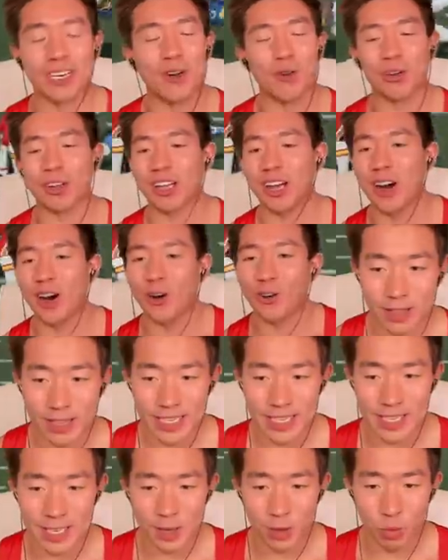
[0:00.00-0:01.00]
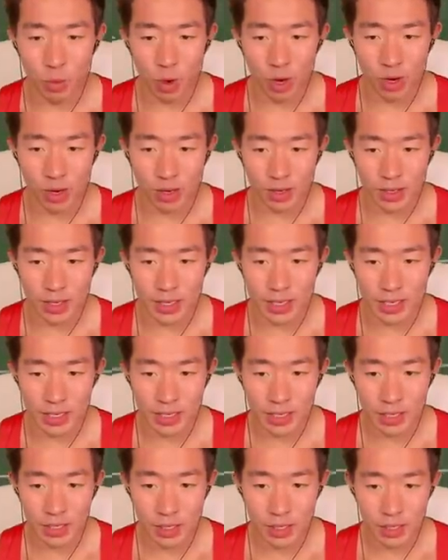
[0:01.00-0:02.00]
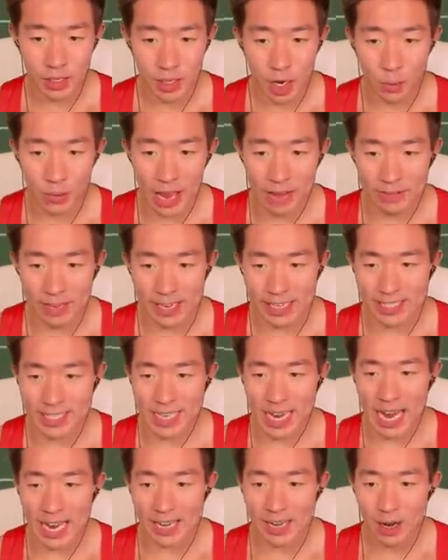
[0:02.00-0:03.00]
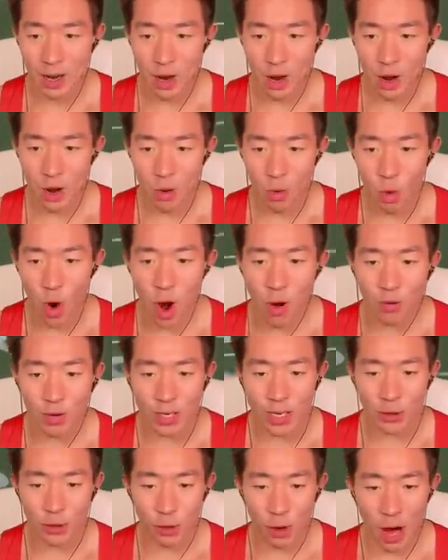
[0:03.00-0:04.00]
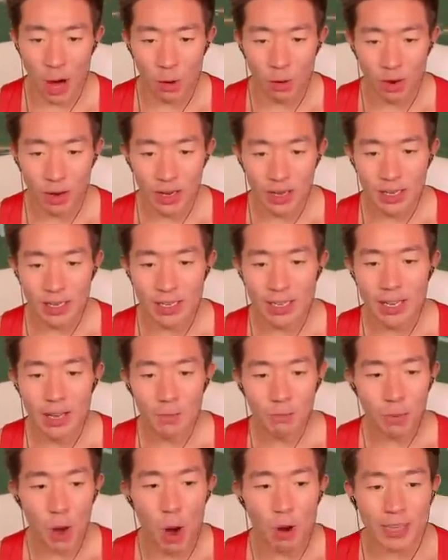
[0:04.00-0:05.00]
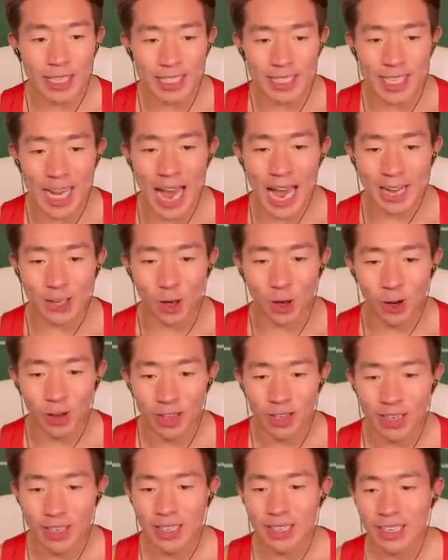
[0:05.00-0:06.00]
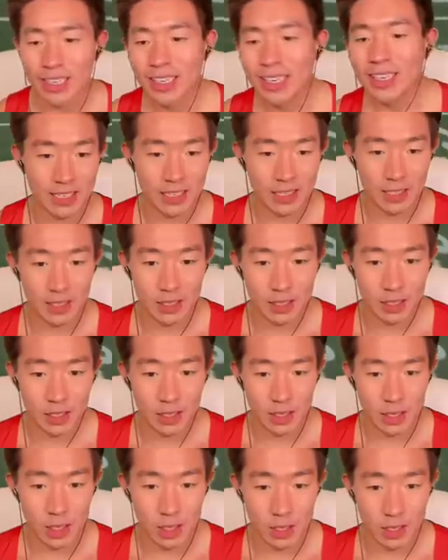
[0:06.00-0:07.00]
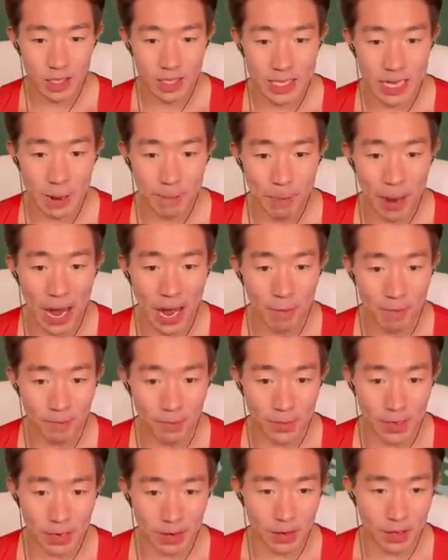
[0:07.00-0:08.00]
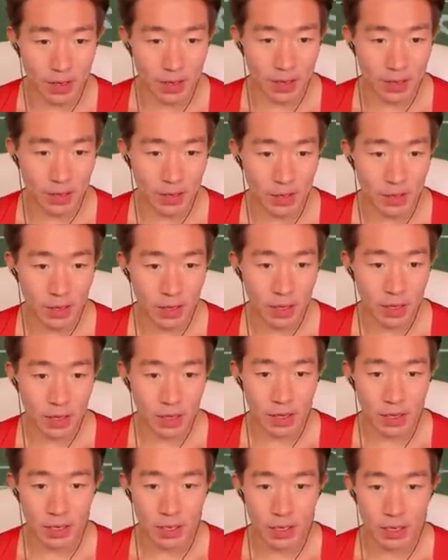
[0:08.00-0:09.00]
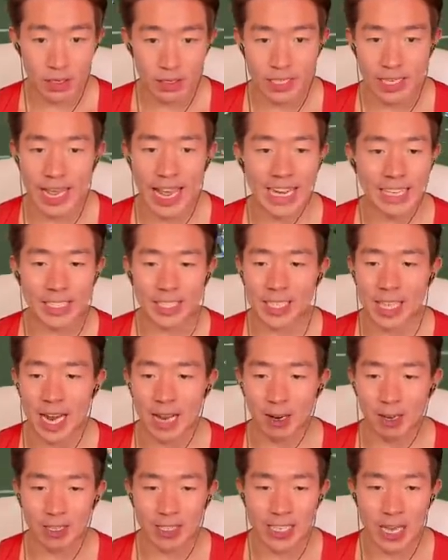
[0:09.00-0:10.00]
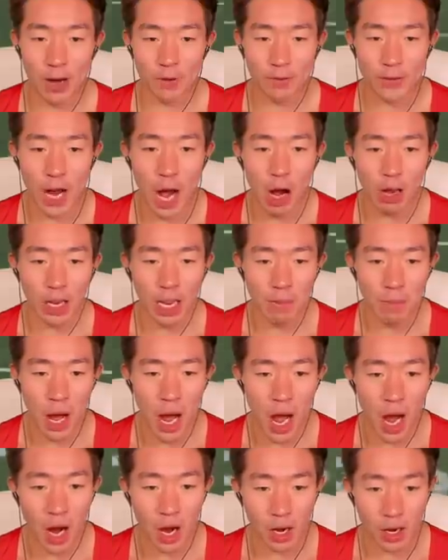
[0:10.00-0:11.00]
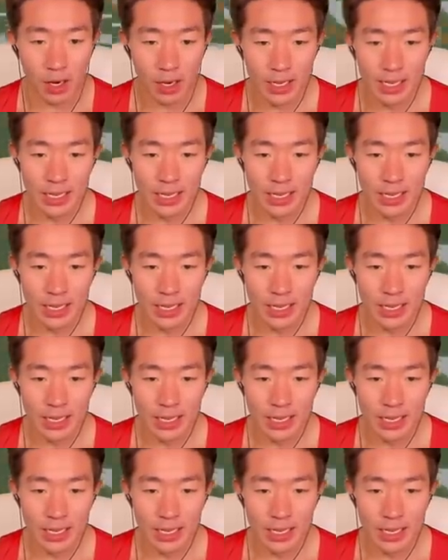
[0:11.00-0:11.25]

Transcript: nowhere to go. This could work. Oh, we have it inside. Woo! Good throw. Broken tackle. Step up. Yeah, just take it ourselves. Go, Lamar!